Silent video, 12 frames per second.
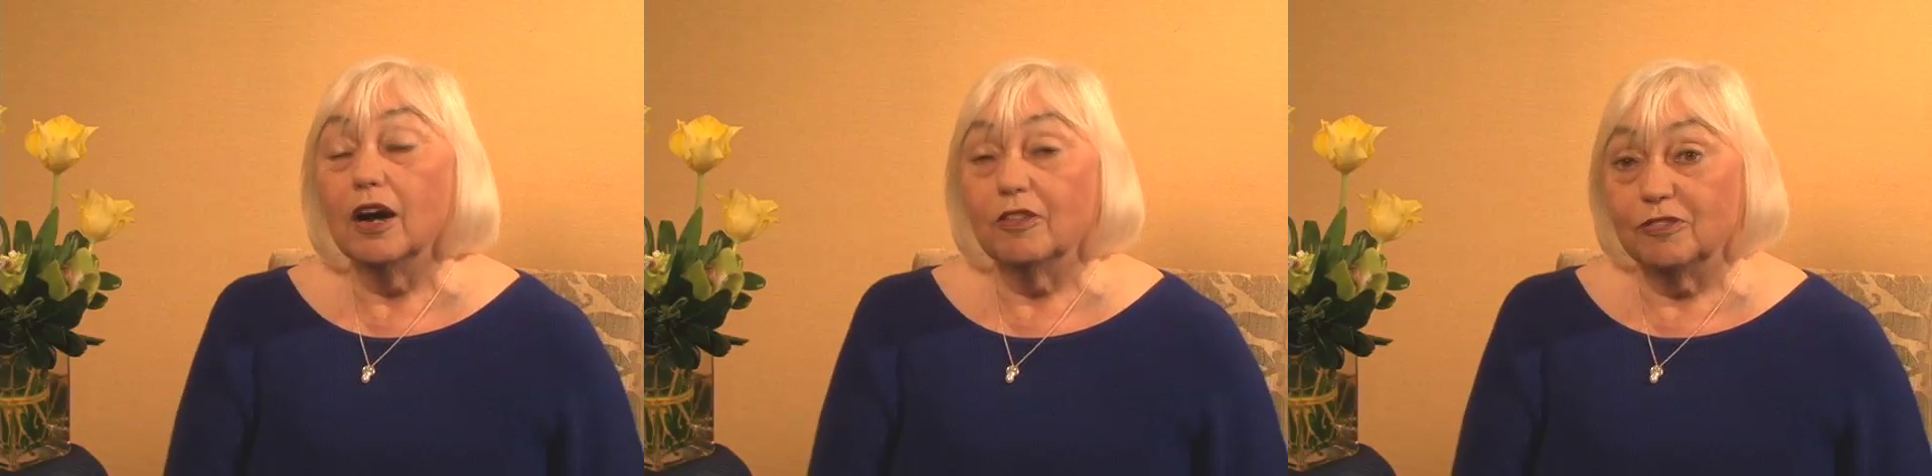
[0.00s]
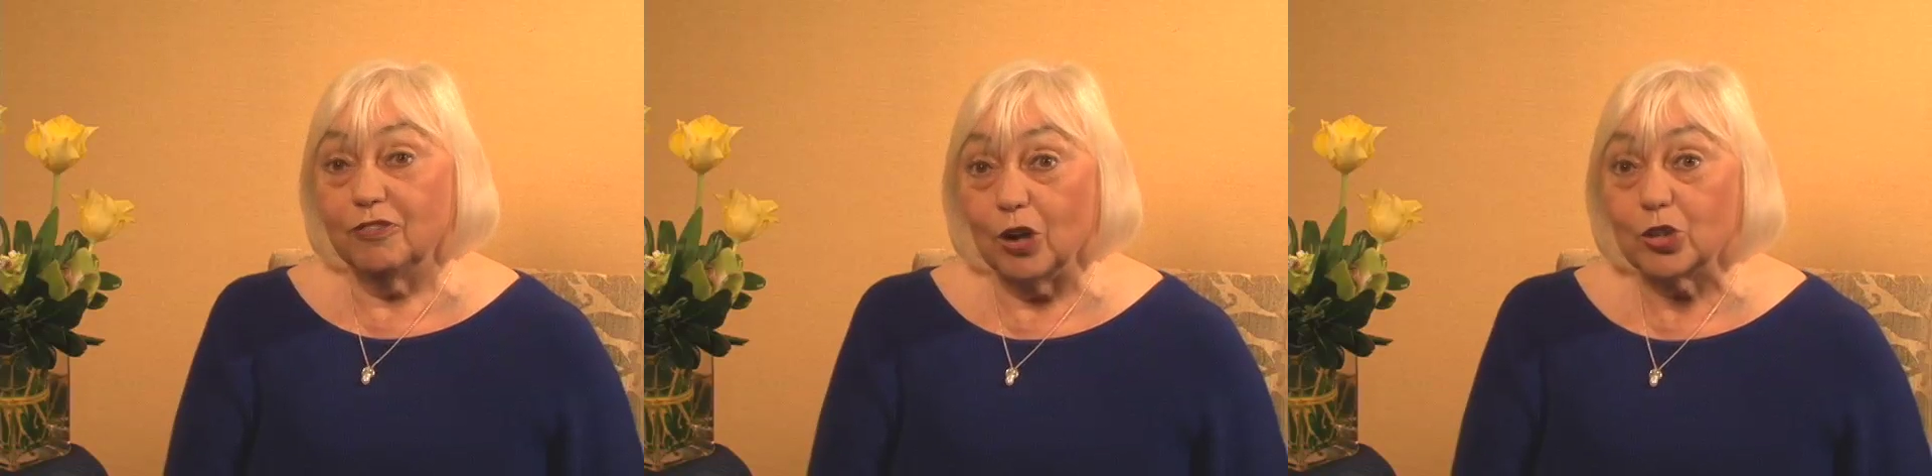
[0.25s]

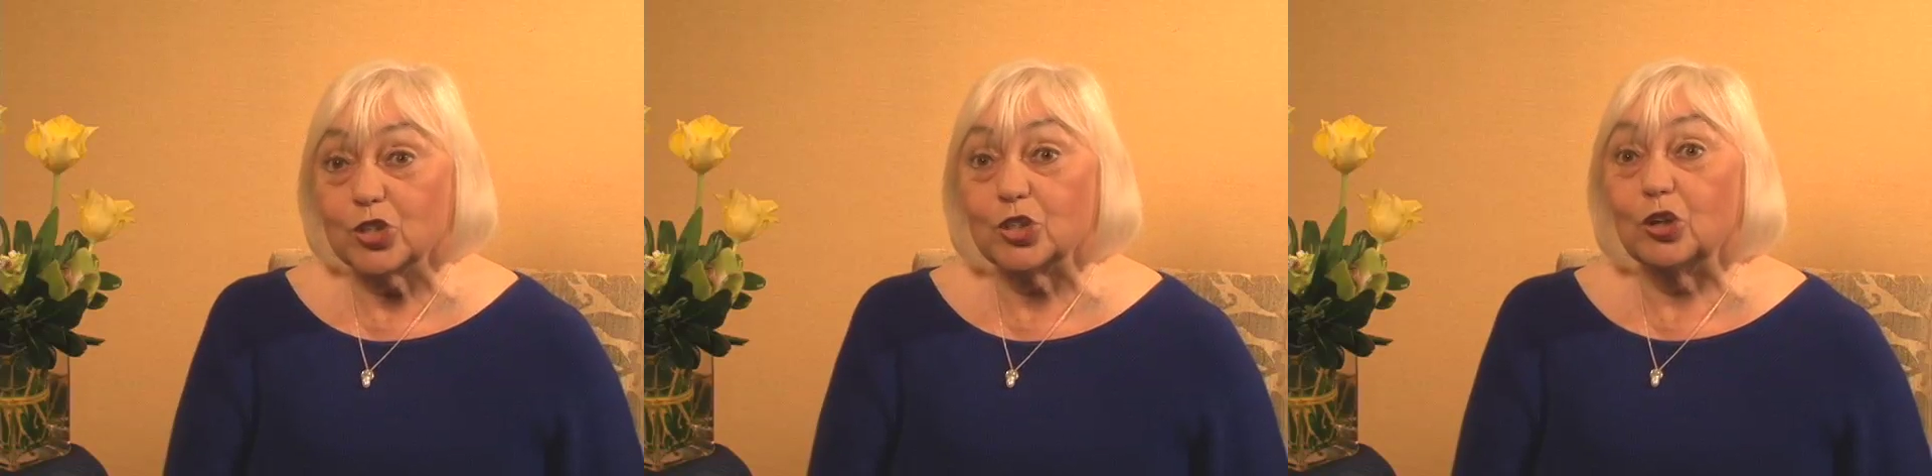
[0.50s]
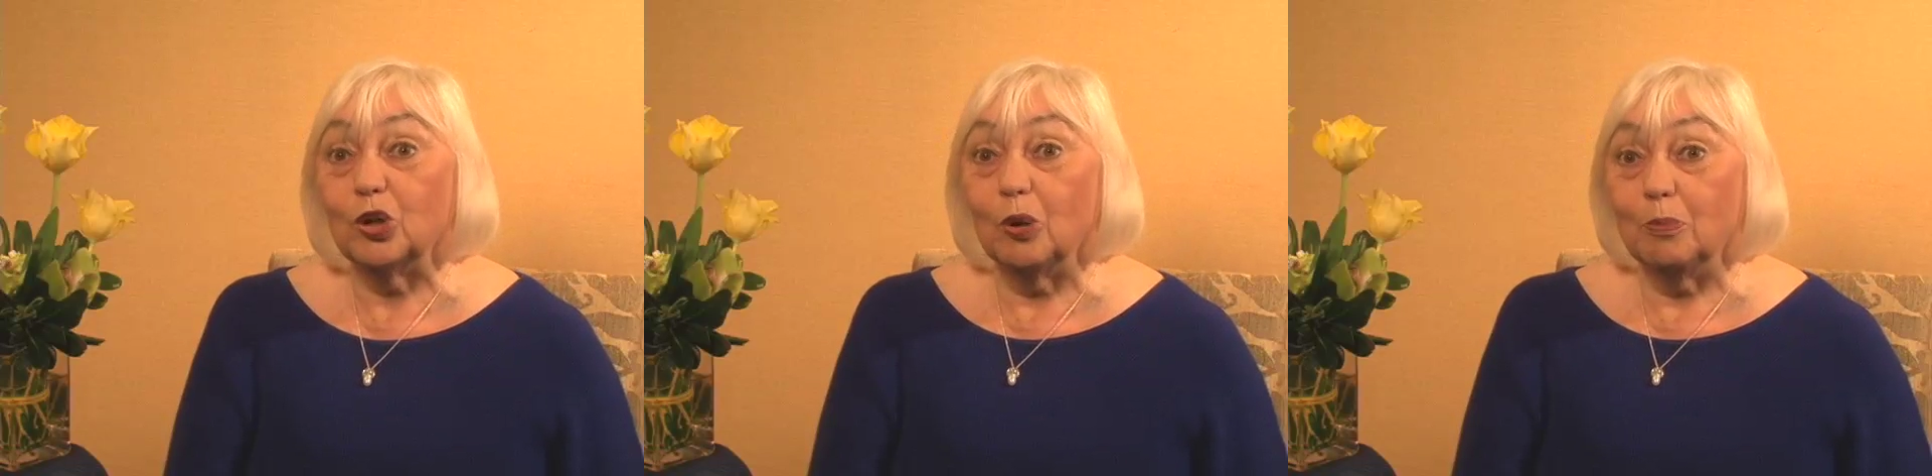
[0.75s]

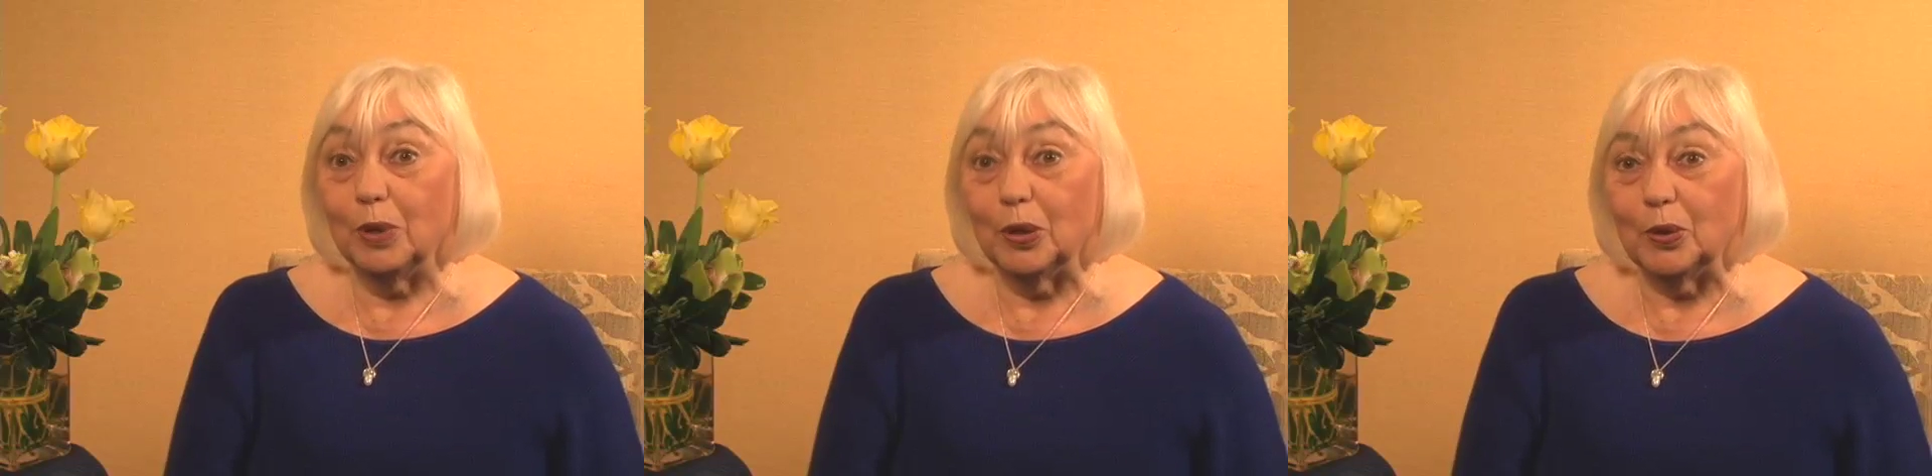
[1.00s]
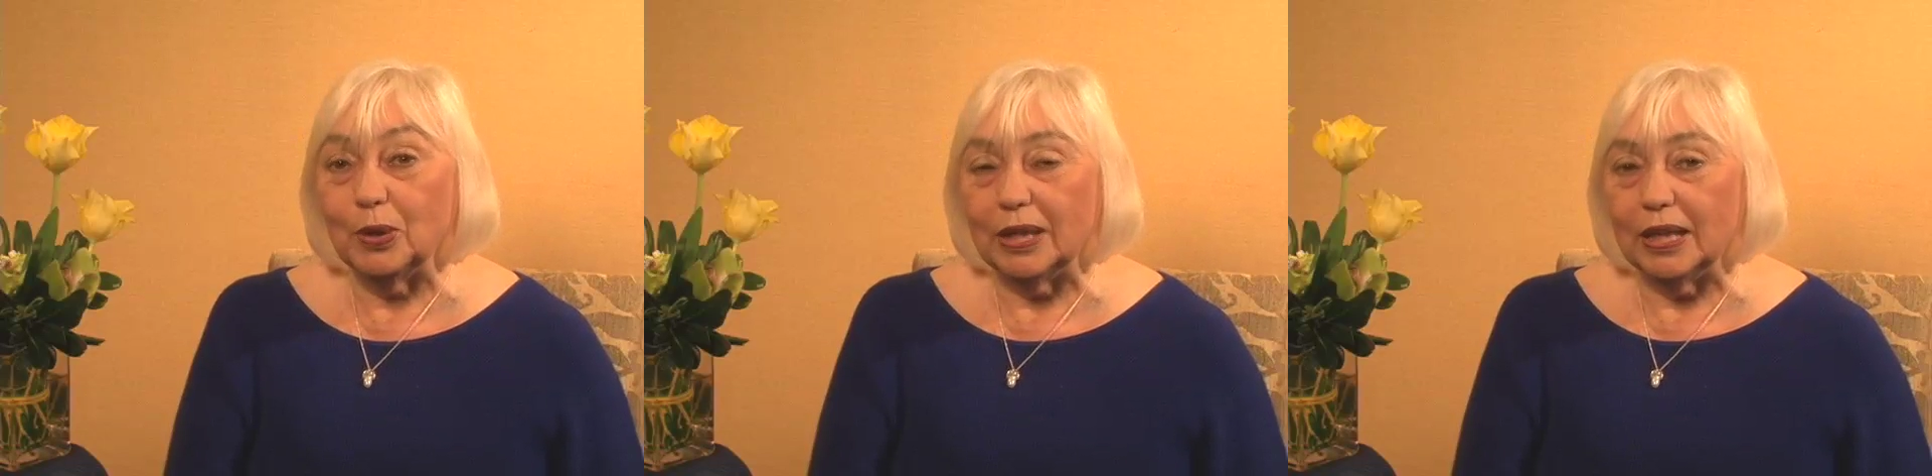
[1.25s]
functional
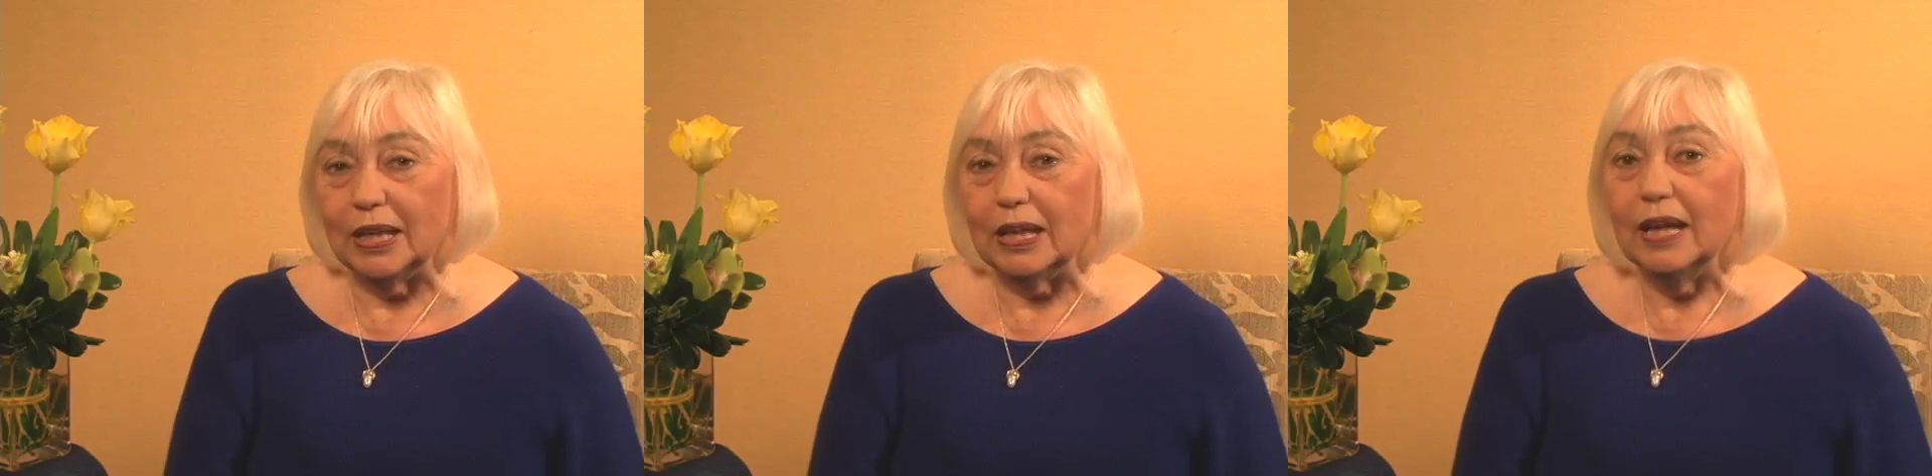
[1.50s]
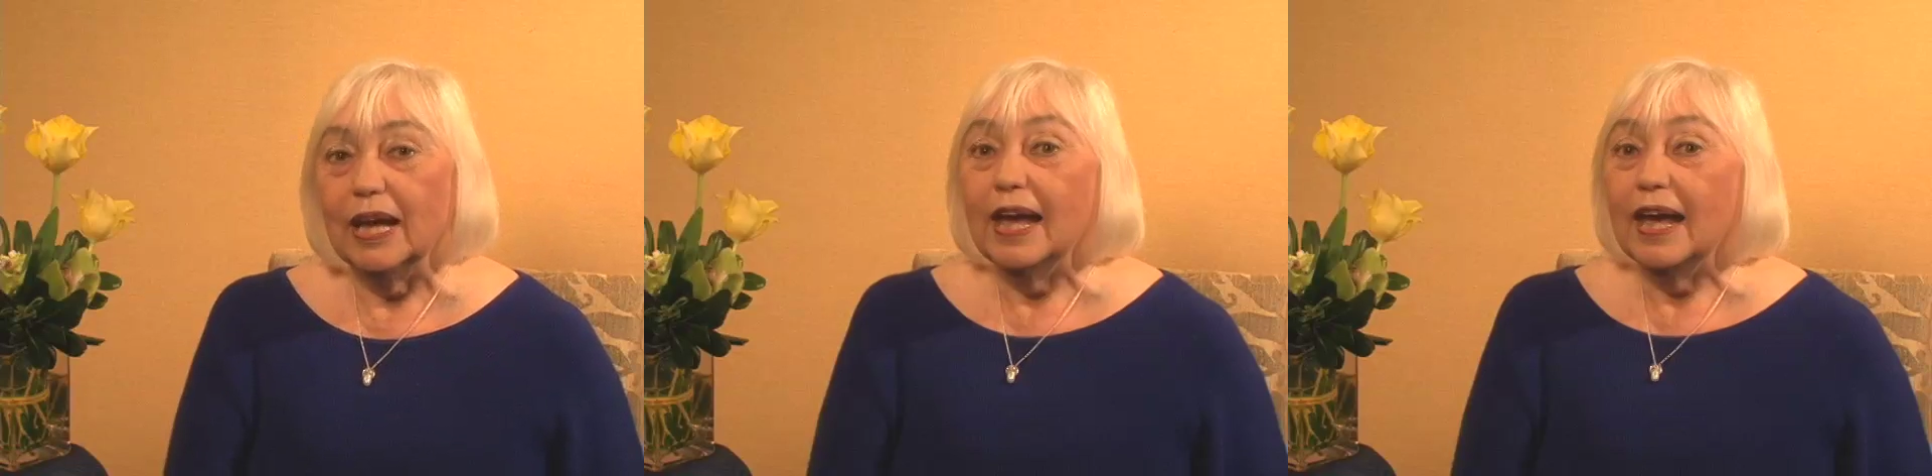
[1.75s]
ability,